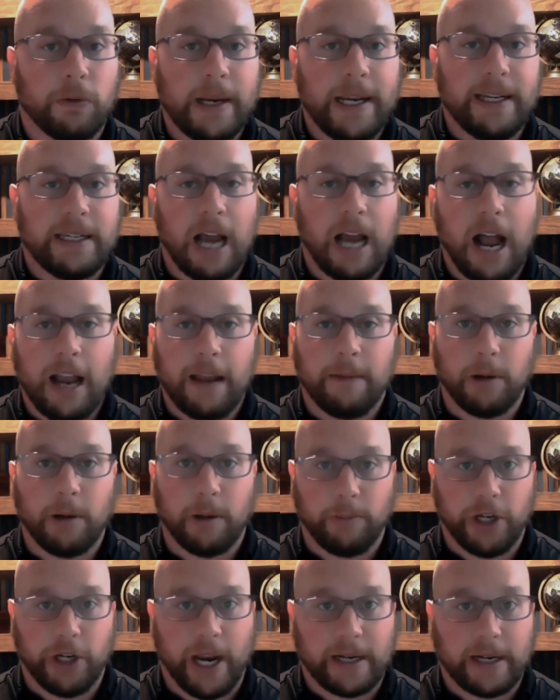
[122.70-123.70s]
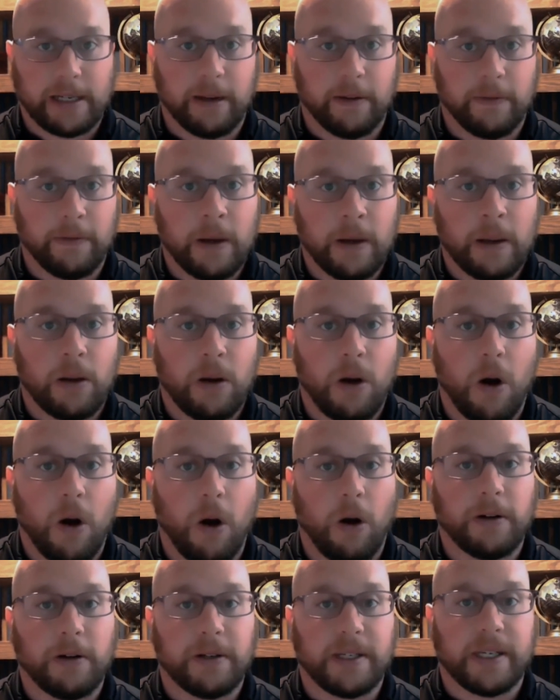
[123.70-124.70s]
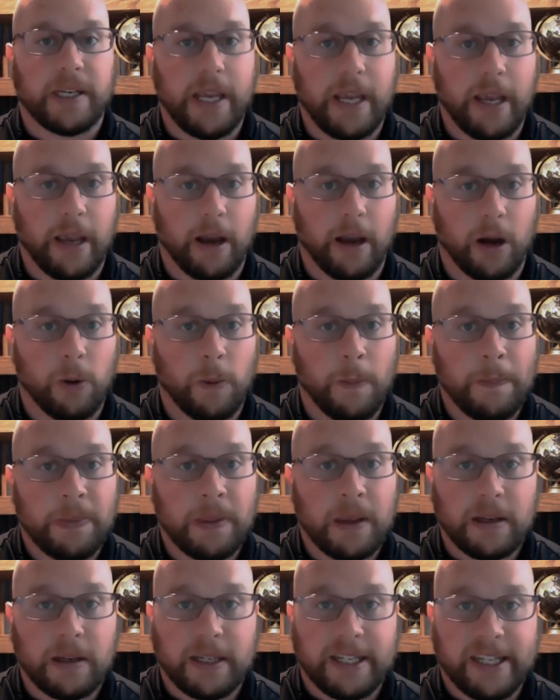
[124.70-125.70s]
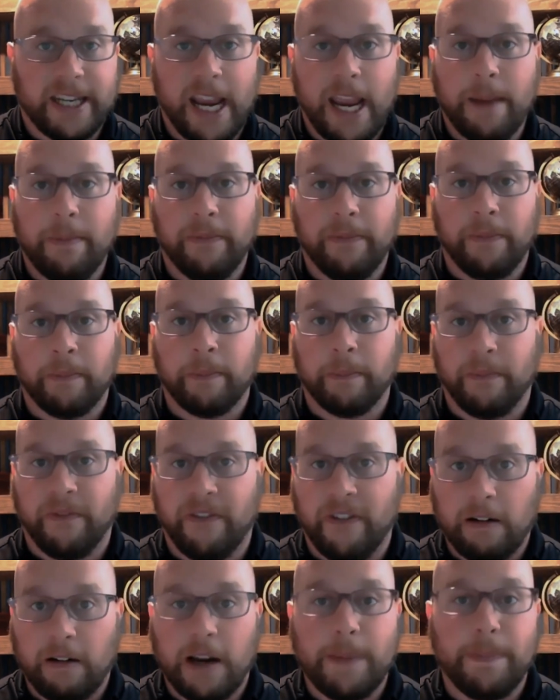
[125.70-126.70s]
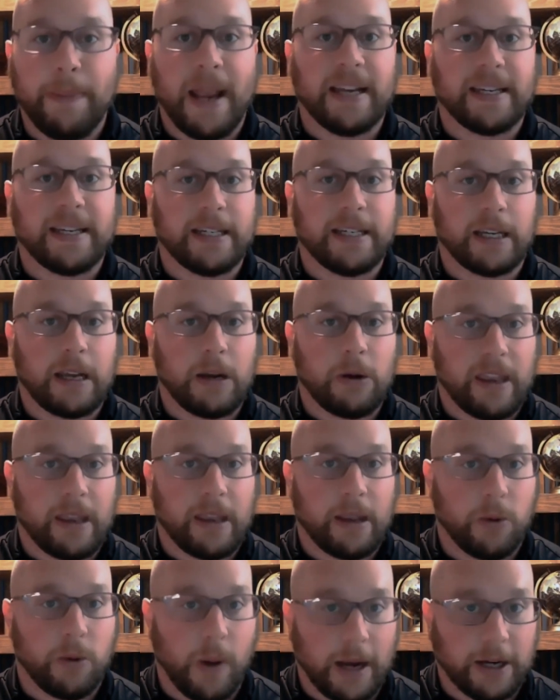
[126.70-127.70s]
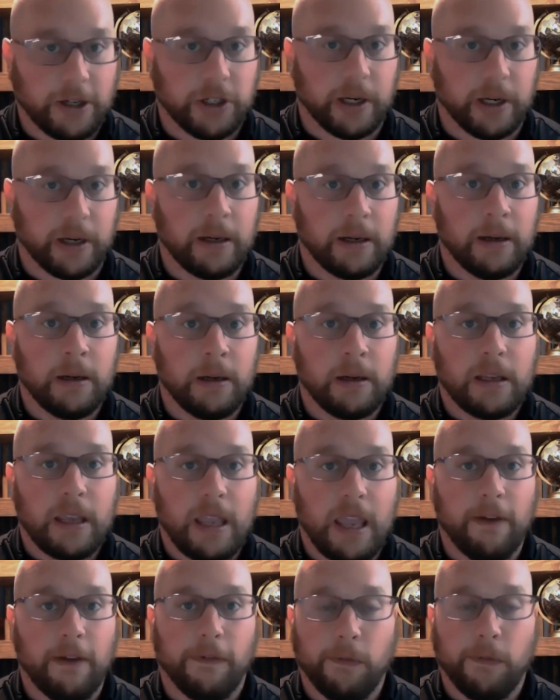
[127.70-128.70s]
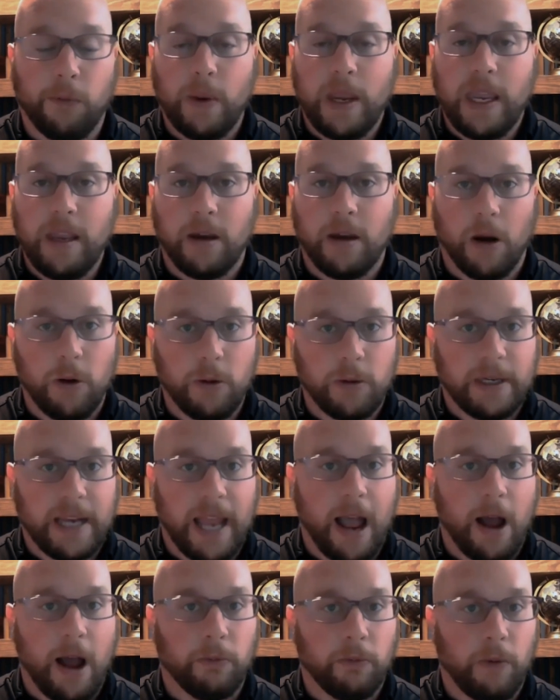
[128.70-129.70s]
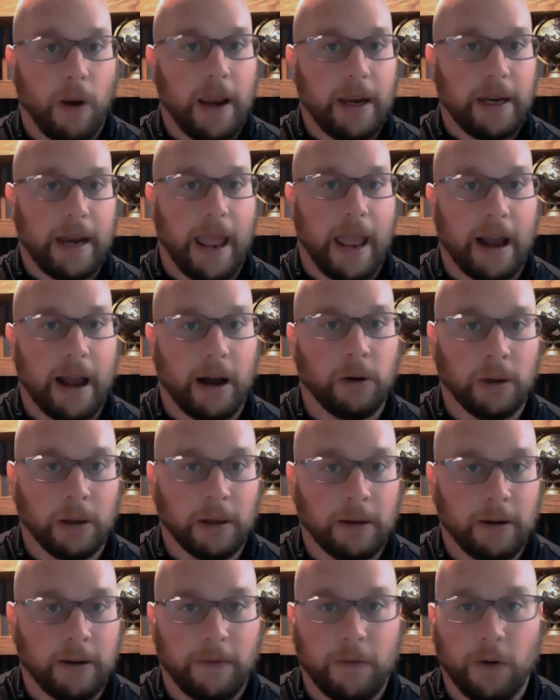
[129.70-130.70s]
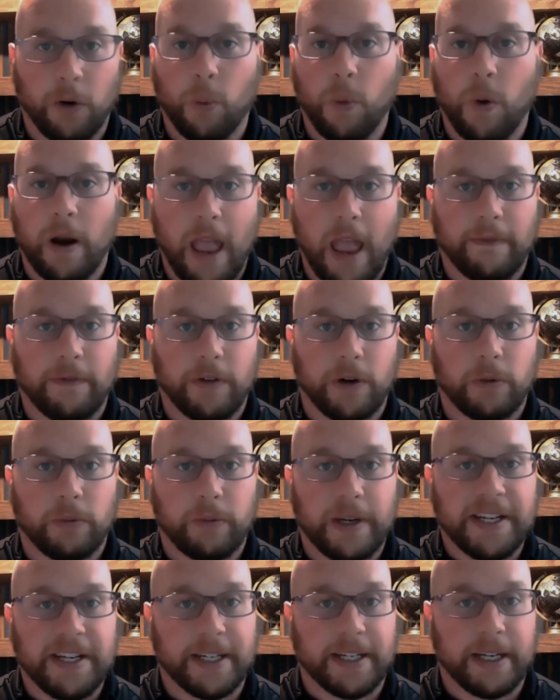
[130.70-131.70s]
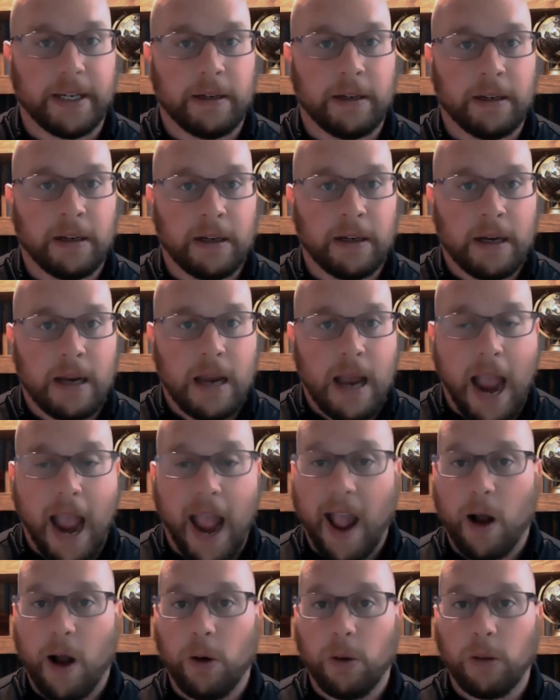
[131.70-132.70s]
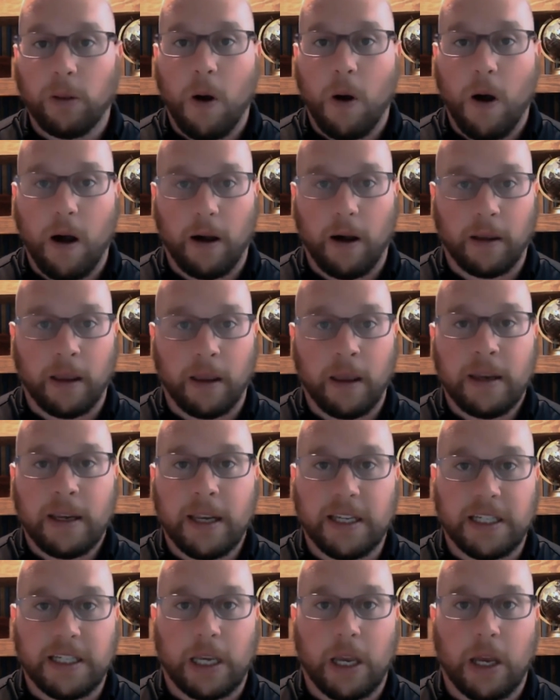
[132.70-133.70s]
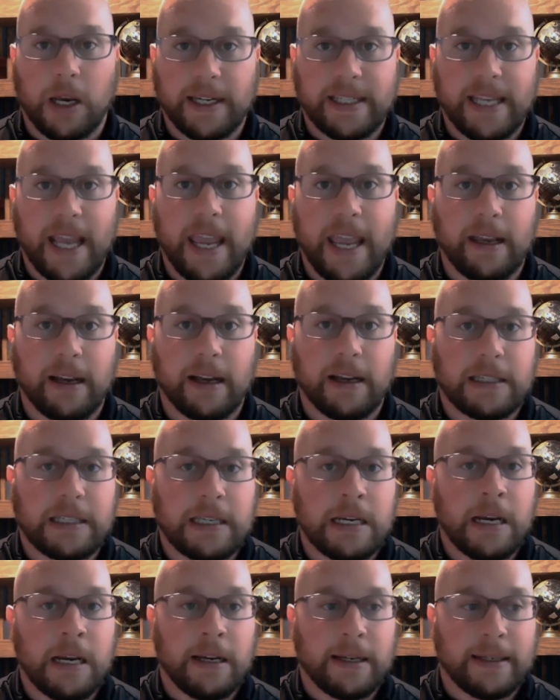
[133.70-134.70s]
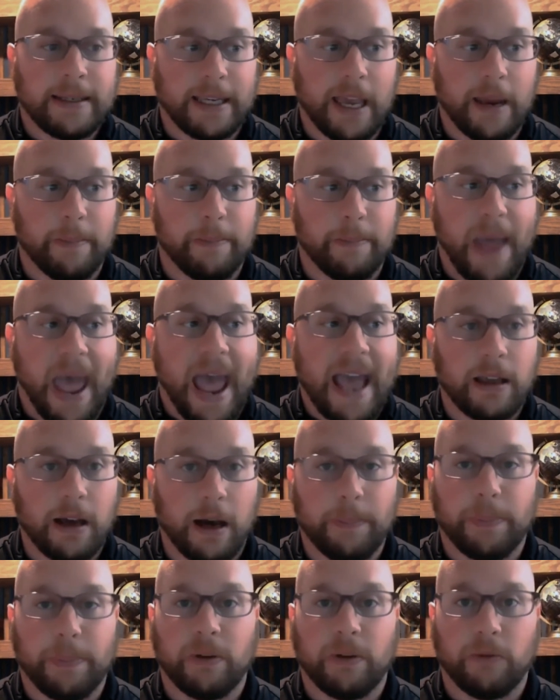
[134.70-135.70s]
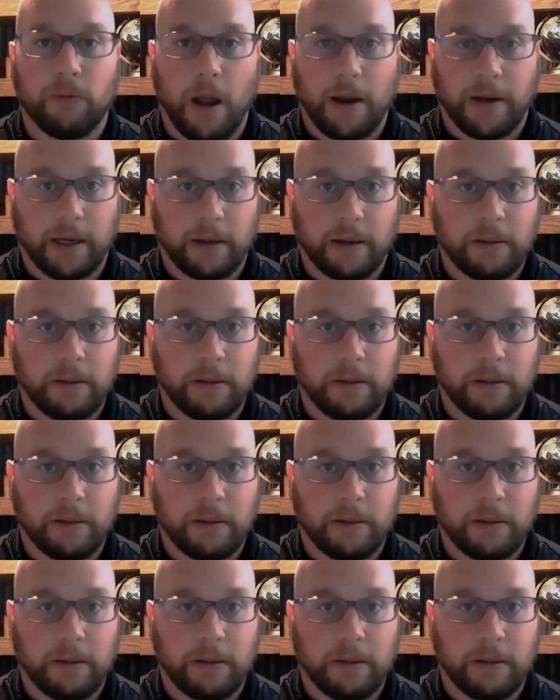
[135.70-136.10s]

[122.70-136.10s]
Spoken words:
time objective, RTO. Same very basic question. If we go down right now, for whatever reason, how long is it going to take us to get back up and running?